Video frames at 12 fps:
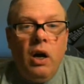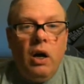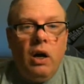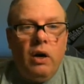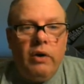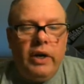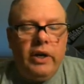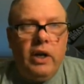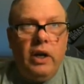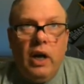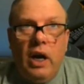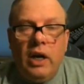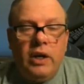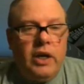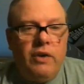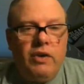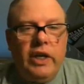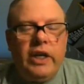All right, kind
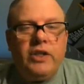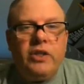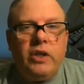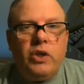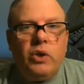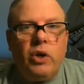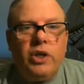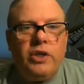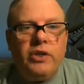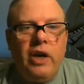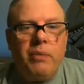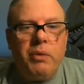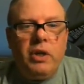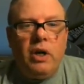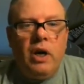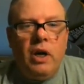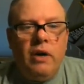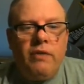of like I said, a shortish assignment
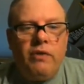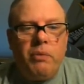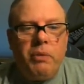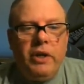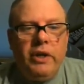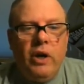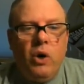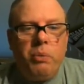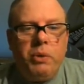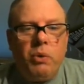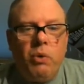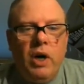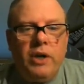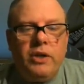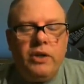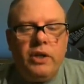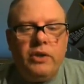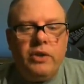from Monday. I hope you watched
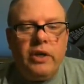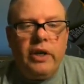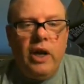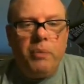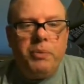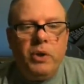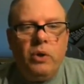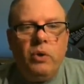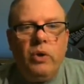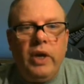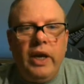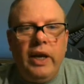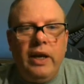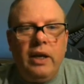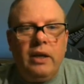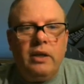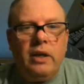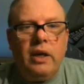this and it helped you.
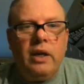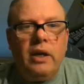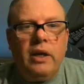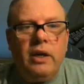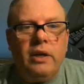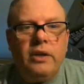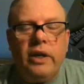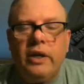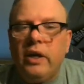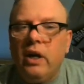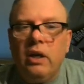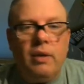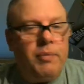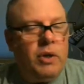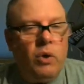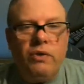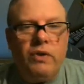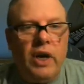And take care. Let me
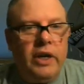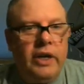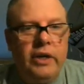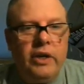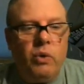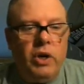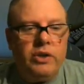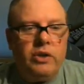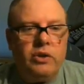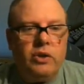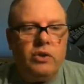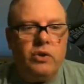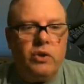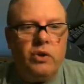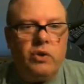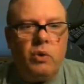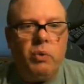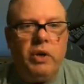know if you've got any questions,
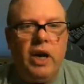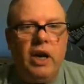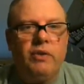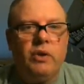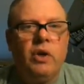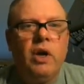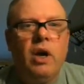concerns, or what have you.